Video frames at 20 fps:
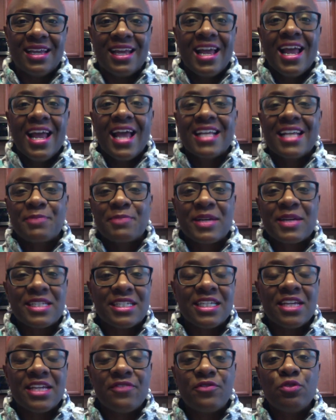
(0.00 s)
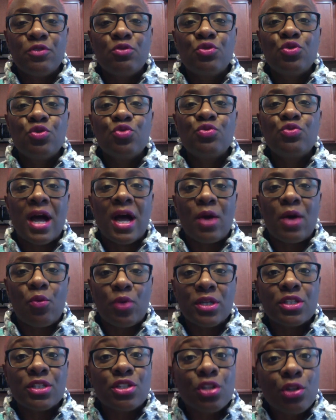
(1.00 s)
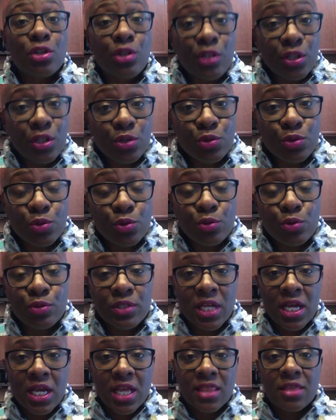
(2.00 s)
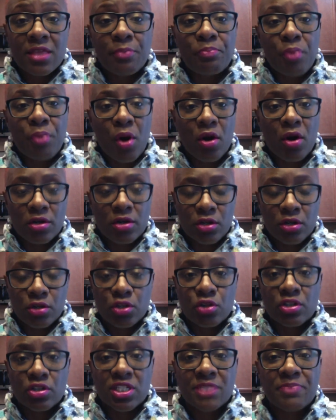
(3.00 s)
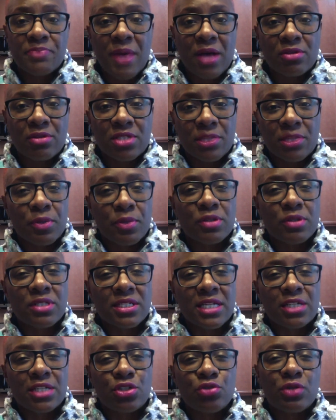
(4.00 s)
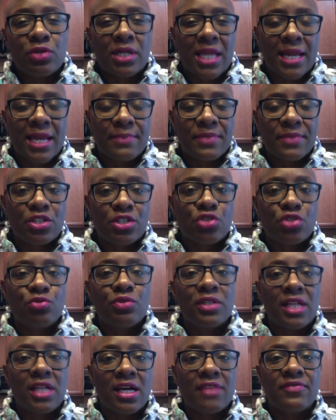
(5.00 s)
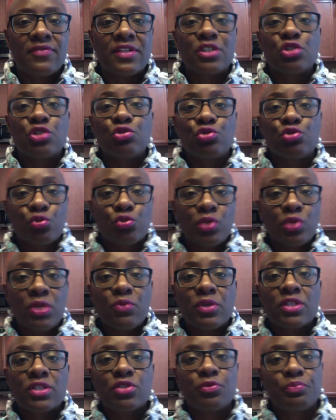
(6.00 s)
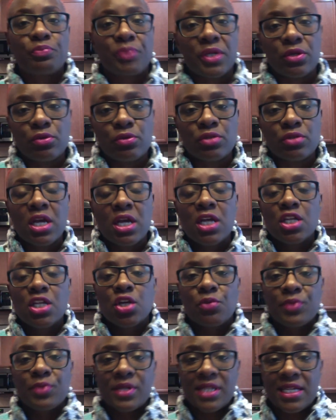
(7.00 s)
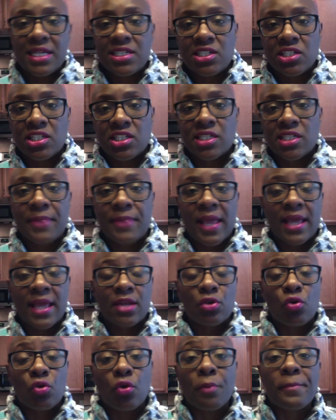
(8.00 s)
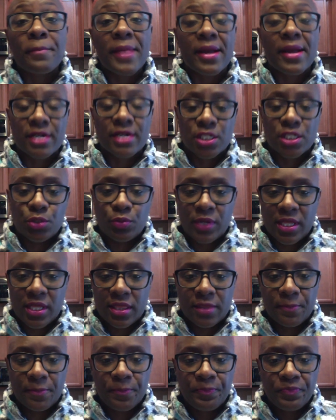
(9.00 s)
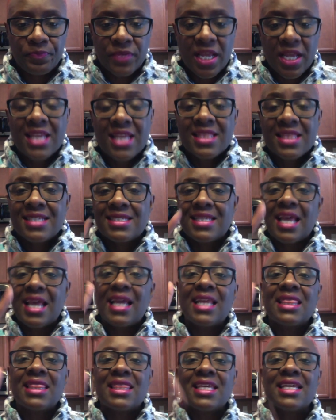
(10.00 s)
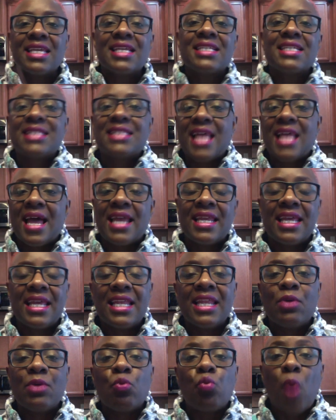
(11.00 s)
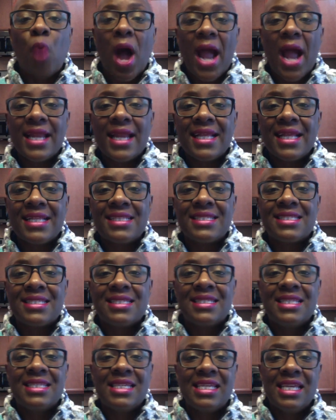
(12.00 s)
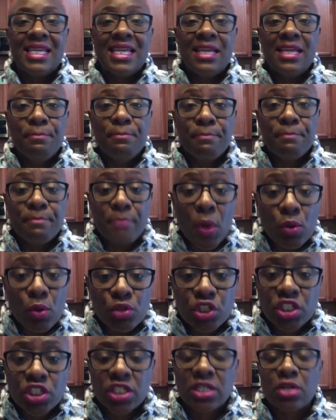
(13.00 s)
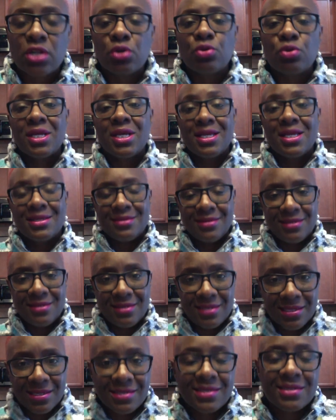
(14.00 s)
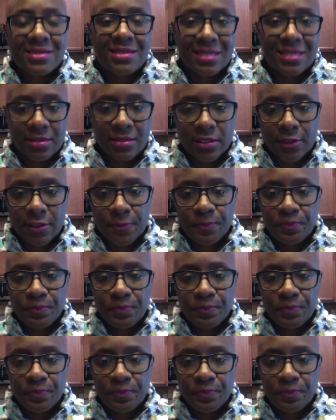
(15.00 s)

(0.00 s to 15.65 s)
Especially if you do not want to lose the partner, your spouse, the person that you claim that you love, that you truly want to build your relationship and or marriage with. The second thing is that it widens the emotional distance,